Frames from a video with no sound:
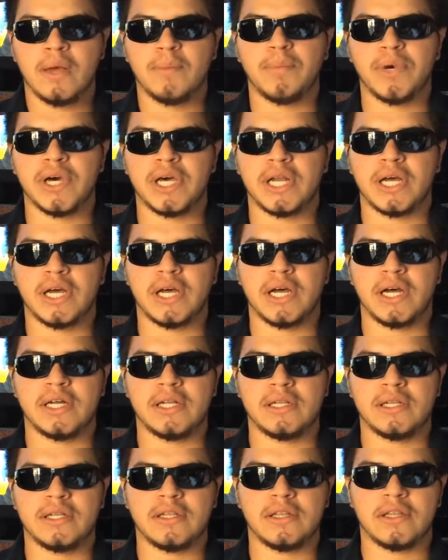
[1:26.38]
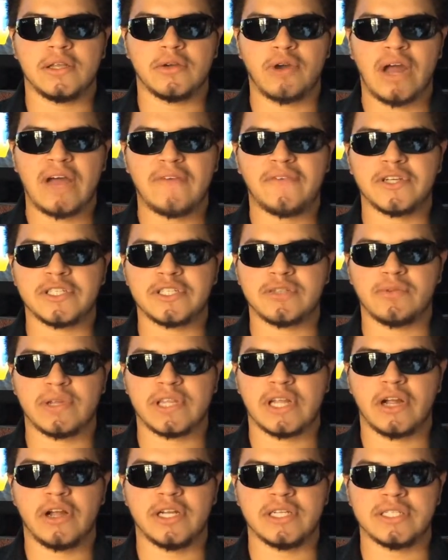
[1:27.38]
But the graphics right
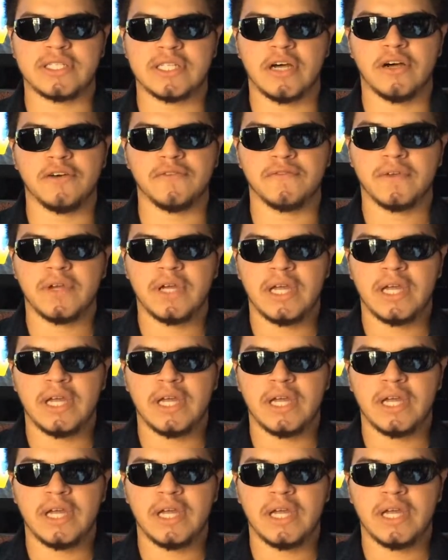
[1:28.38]
there in itself,